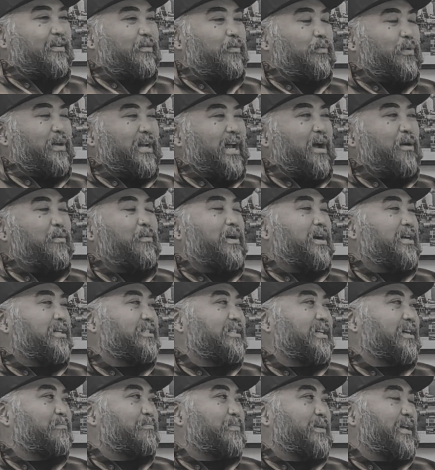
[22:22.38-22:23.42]
When I watched
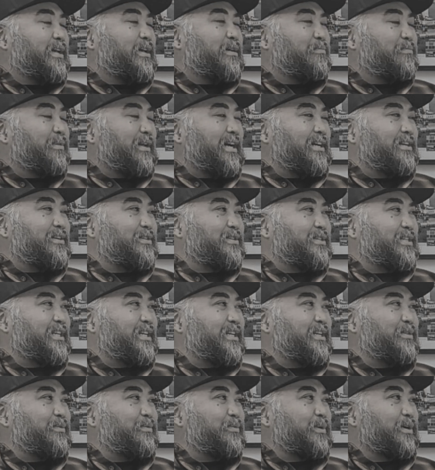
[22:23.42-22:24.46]
that Peaky Blinders
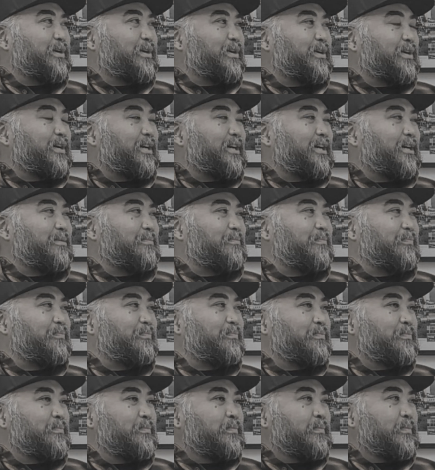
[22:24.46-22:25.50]
scene where
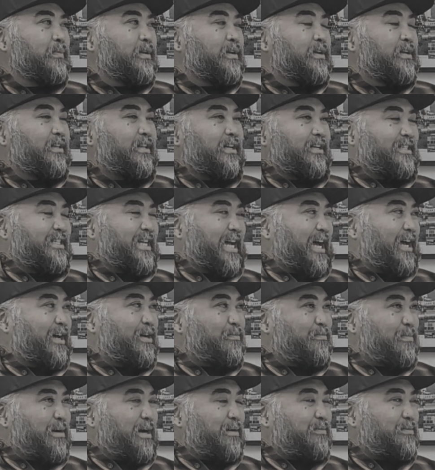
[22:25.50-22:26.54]
the
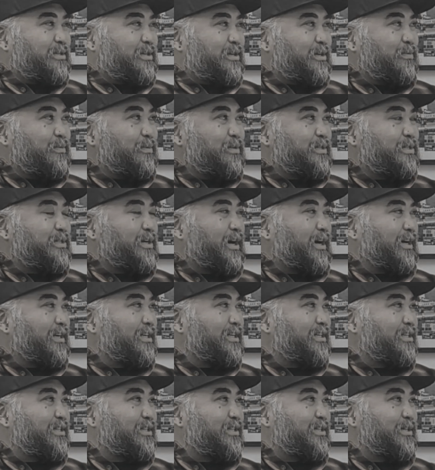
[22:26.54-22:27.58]
Italian mobster was
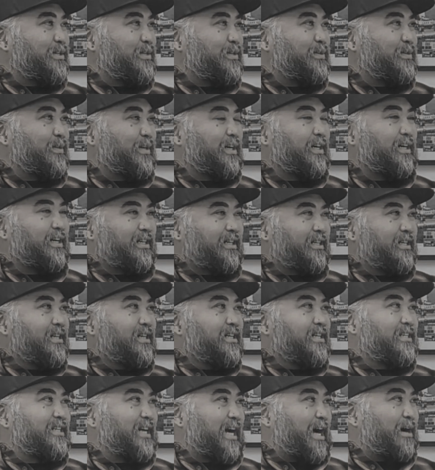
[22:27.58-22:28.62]
talking to
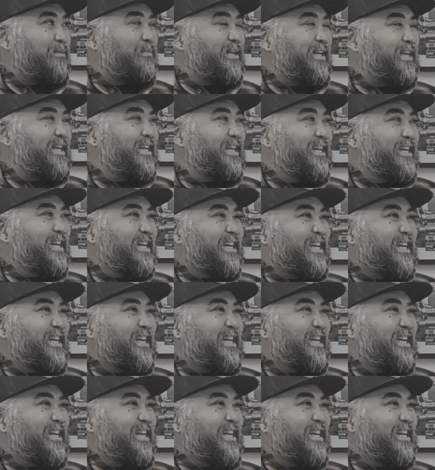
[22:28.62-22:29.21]
Tommy